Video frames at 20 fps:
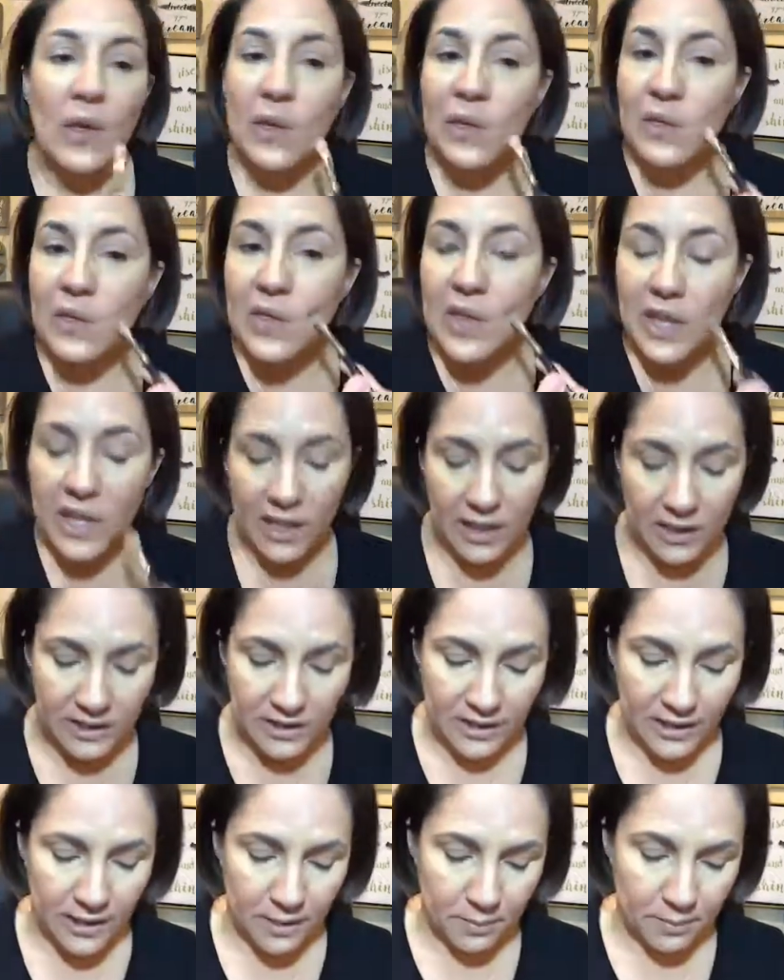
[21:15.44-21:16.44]
The
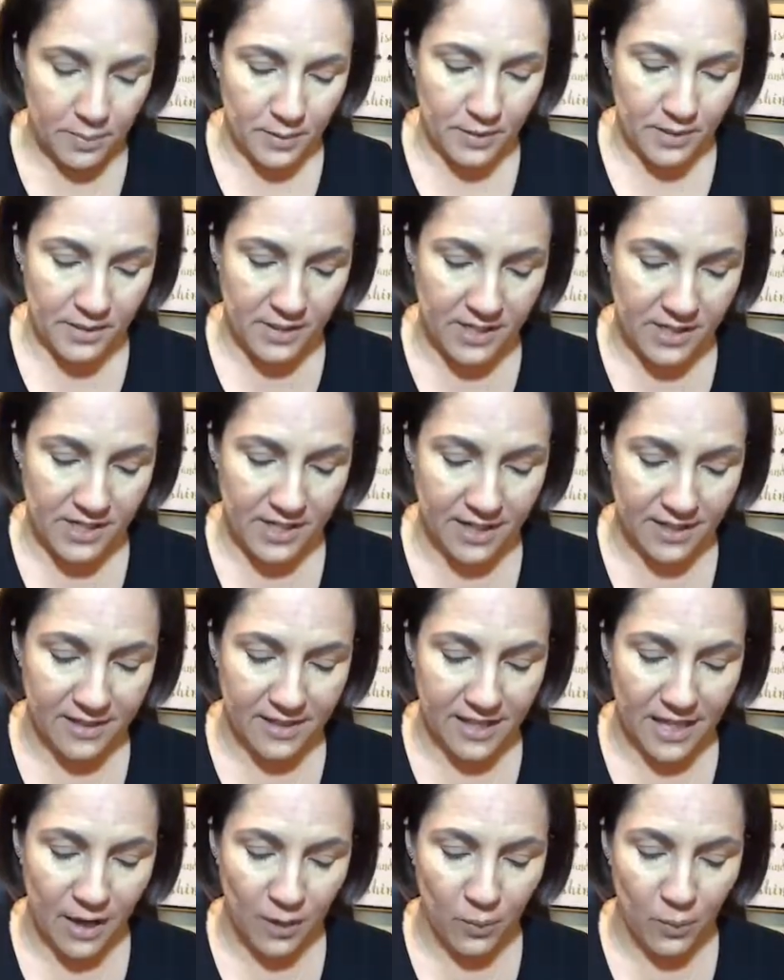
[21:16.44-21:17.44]
lipstick
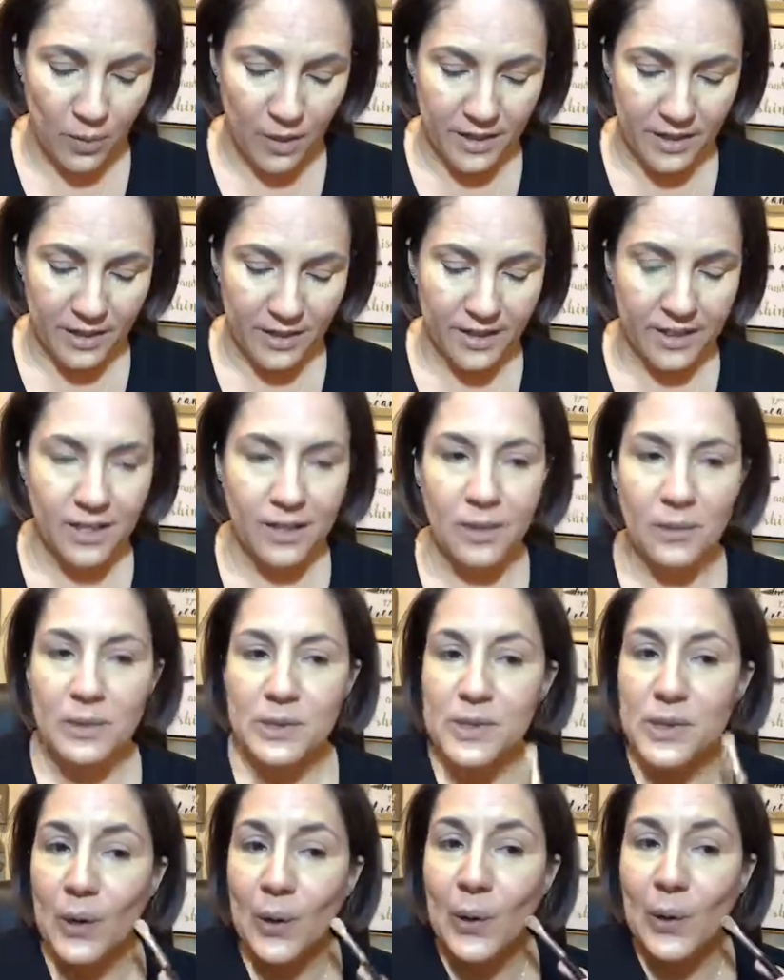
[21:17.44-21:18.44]
that I wanted
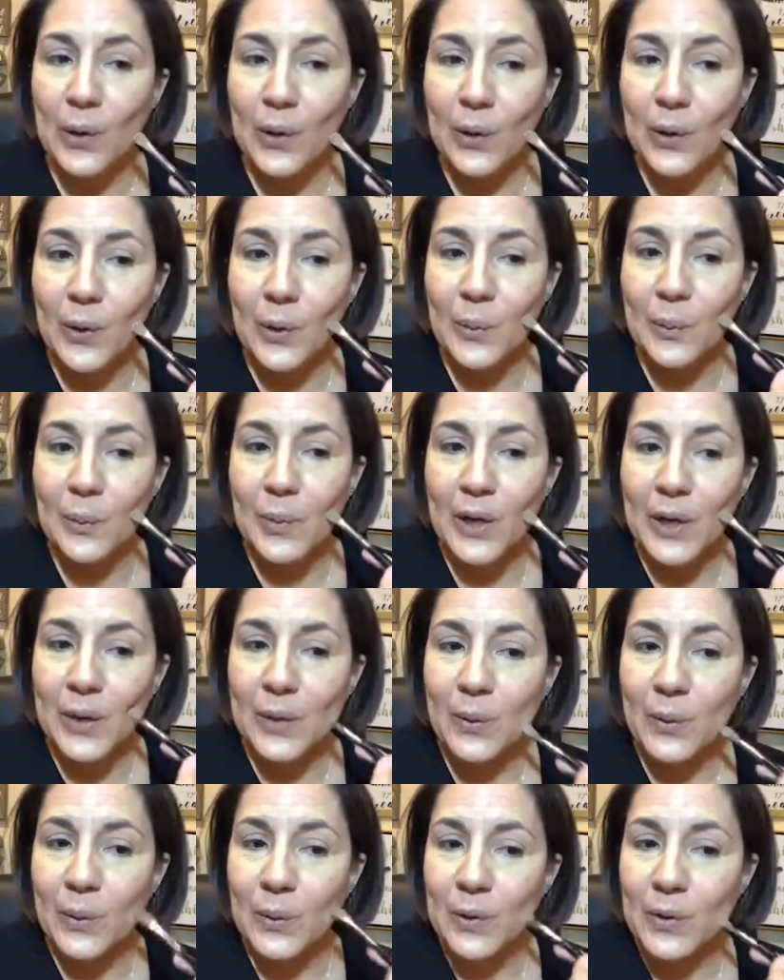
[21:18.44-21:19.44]
was already on back
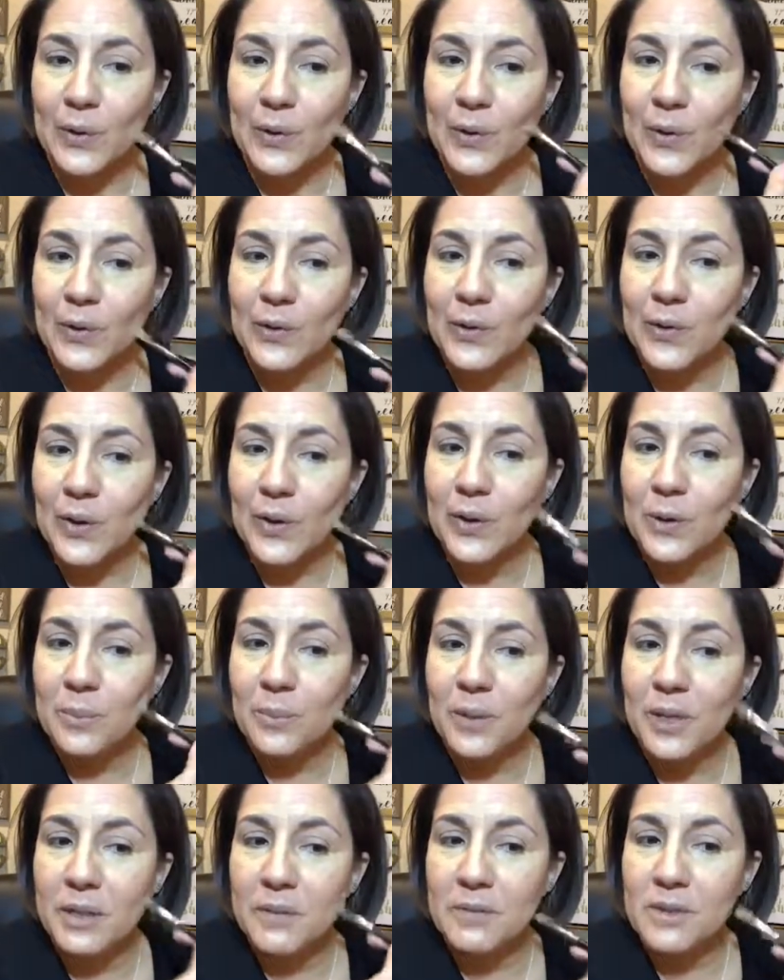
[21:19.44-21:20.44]
order, so I was kind of
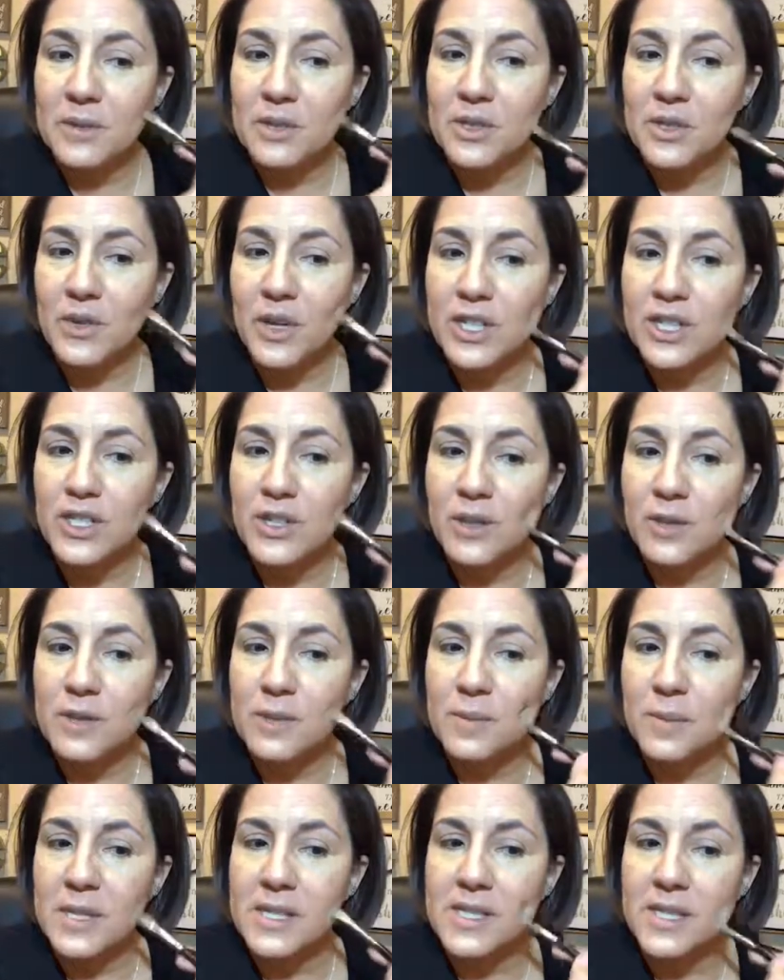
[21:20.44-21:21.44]
bummed, so I chose
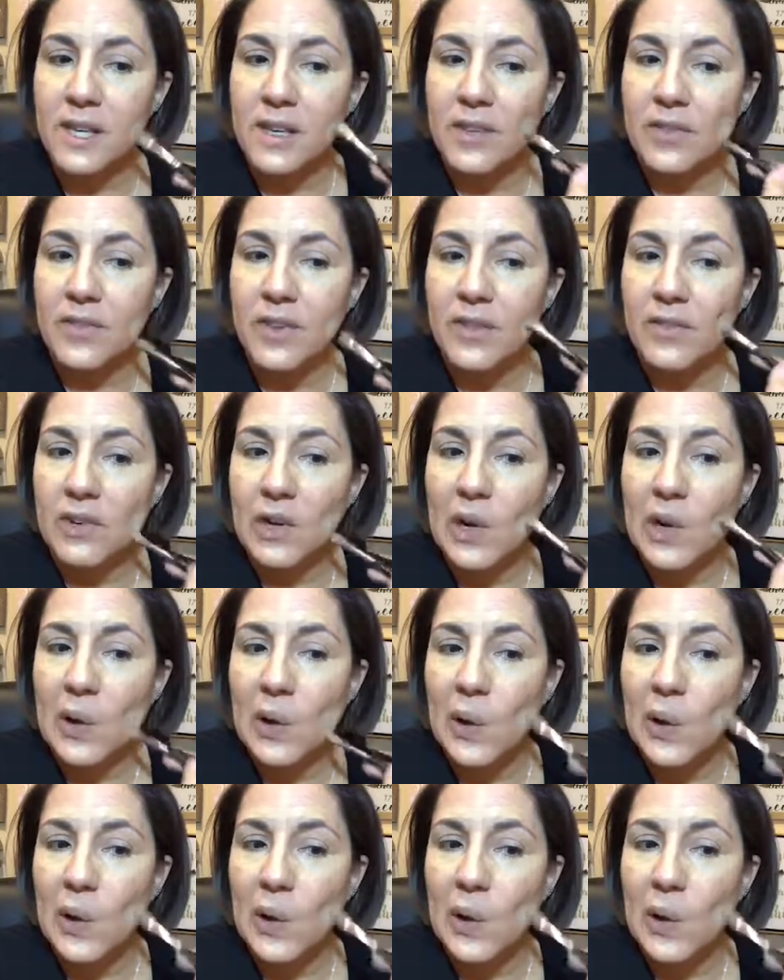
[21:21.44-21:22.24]
my second favorite.